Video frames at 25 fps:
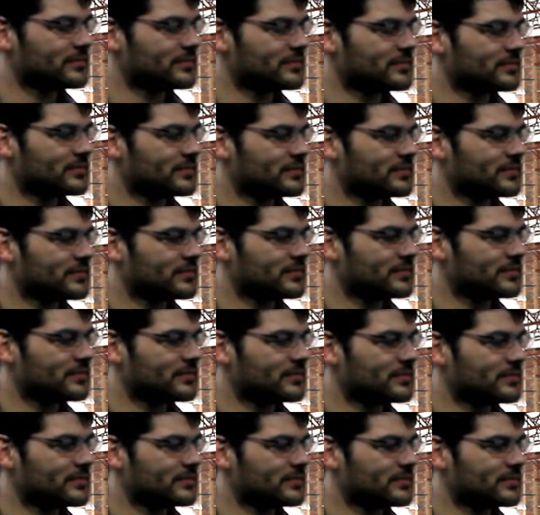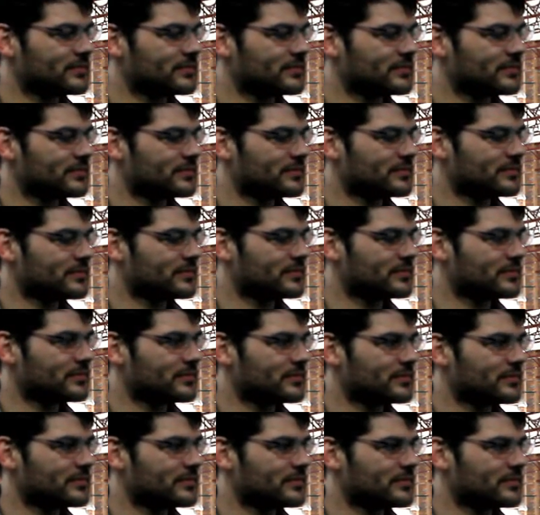
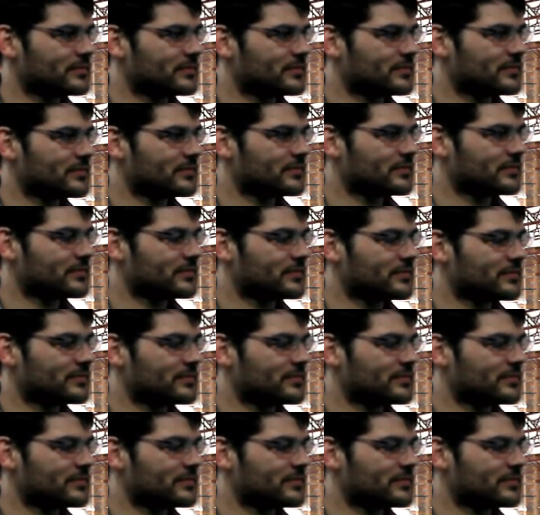(silent)